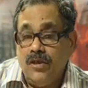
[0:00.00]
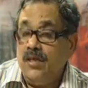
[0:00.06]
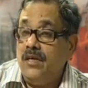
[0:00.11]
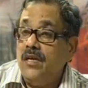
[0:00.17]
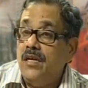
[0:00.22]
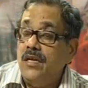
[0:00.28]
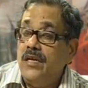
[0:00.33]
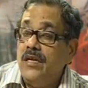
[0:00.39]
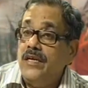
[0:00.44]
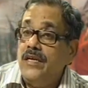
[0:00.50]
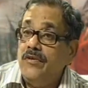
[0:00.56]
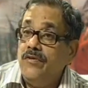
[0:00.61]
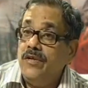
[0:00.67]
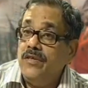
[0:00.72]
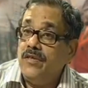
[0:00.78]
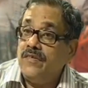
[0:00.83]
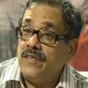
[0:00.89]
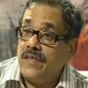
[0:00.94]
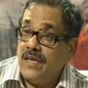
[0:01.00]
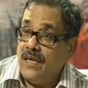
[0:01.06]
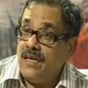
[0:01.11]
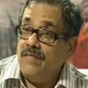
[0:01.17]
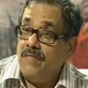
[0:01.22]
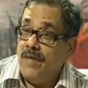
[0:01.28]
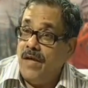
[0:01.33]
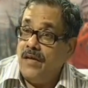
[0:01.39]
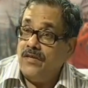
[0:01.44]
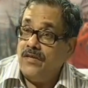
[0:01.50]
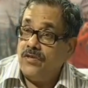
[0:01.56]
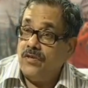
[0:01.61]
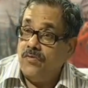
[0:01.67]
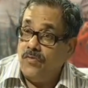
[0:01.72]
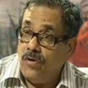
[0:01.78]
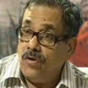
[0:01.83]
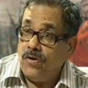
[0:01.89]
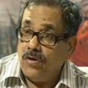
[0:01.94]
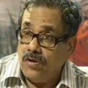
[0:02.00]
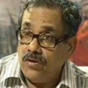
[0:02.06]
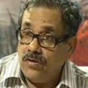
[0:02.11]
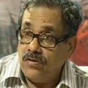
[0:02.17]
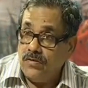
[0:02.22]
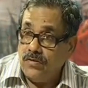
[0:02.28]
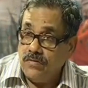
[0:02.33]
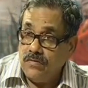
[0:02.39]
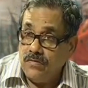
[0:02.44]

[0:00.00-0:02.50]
particularly during the Second Mysore War,